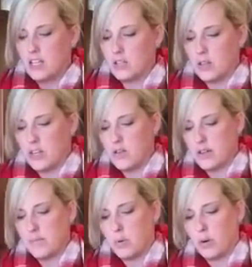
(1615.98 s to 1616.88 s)
so that you
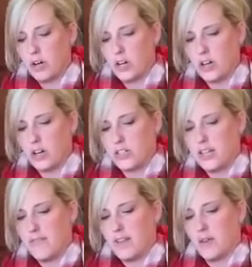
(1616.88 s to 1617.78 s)
can pour your
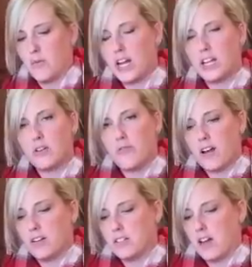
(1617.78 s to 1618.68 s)
stuff in. Regular
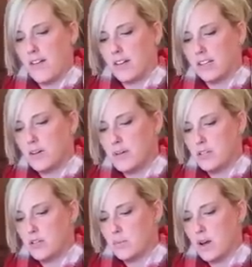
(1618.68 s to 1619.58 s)
funnels have a little bit
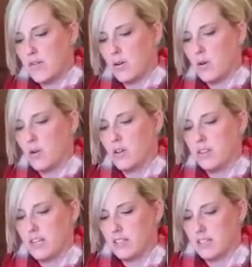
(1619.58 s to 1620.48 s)
too small of a hole
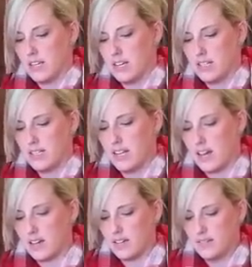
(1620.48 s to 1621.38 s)
and things can get
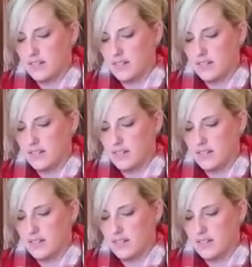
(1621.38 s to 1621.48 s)
stuck.